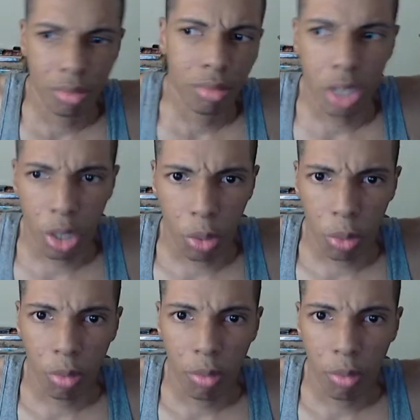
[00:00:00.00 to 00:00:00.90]
you
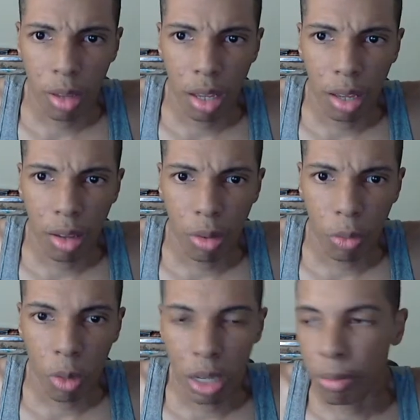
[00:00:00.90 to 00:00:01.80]
know
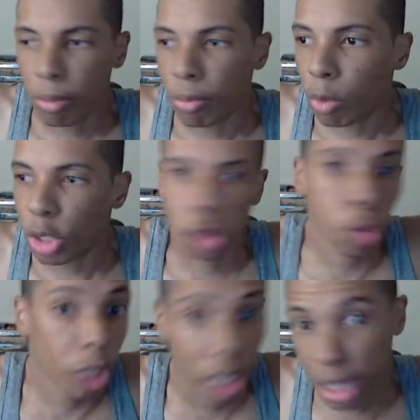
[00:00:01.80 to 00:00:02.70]
1
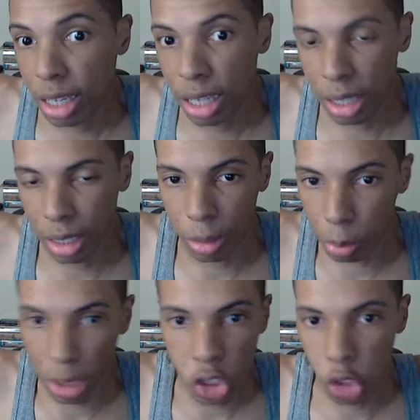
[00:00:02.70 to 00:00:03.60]
trillion in the
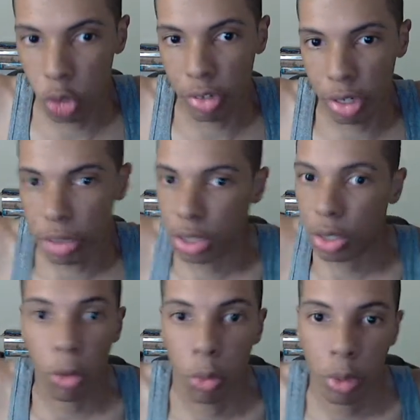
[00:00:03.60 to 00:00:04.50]
Bleach universe.
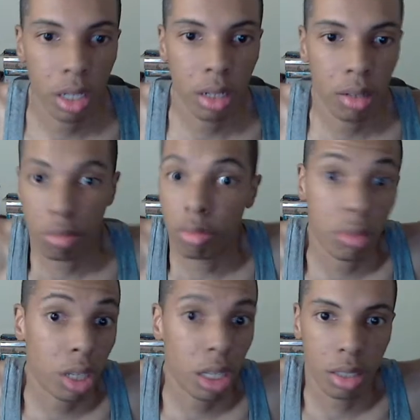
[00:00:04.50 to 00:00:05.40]
So
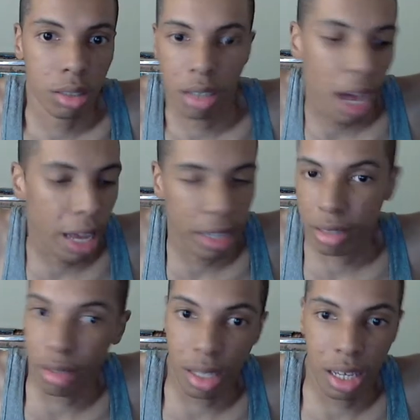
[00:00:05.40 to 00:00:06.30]
it's
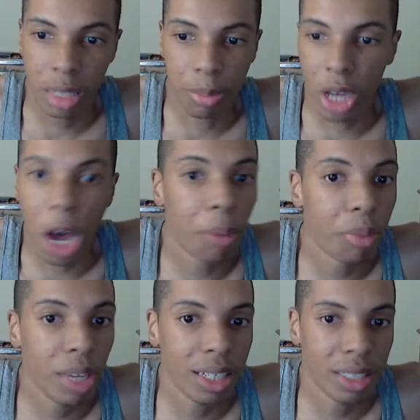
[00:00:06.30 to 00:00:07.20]
beyond
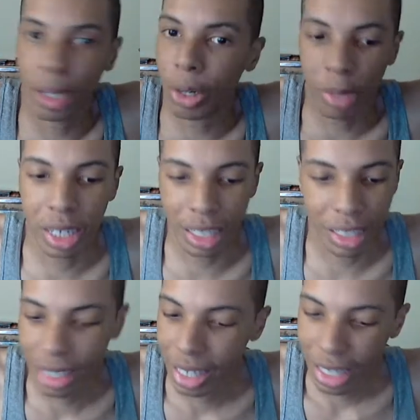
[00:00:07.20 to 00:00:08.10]
me. So I
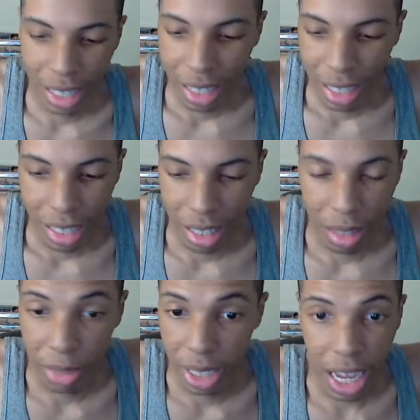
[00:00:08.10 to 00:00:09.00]
mean,
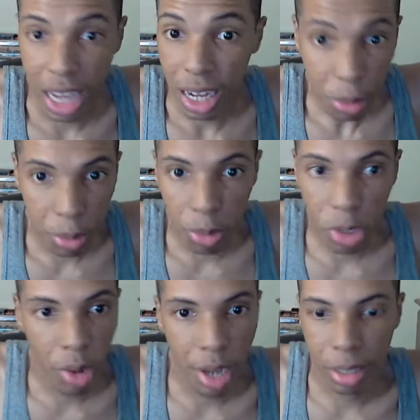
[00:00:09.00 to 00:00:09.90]
but yeah, that was a
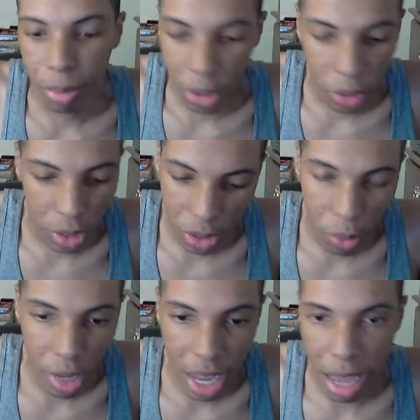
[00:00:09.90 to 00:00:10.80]
pretty crazy ability. So
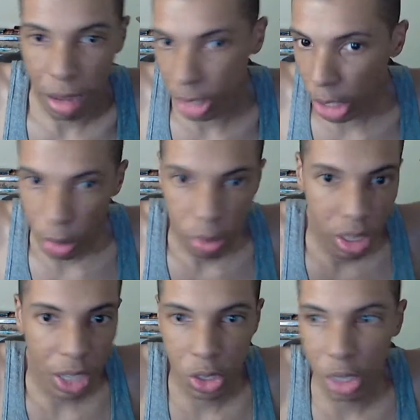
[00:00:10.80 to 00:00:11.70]
we have Zanako no
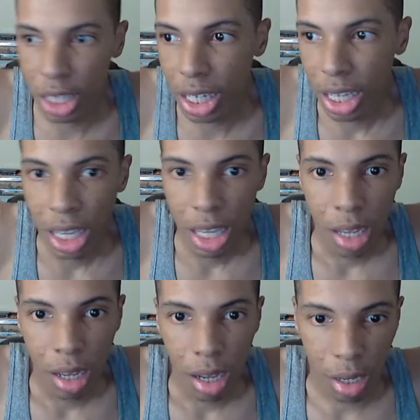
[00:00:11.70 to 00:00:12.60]
Tachi
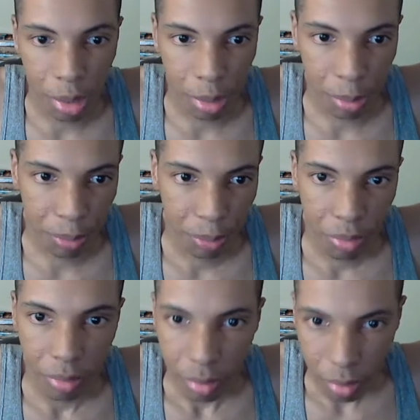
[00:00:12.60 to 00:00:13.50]
um,
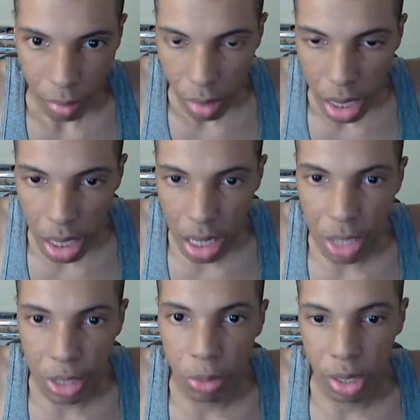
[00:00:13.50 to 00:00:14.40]

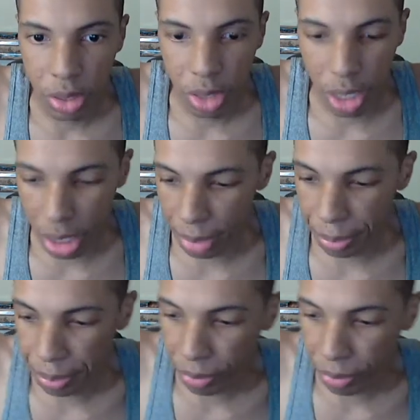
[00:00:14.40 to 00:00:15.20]
East with the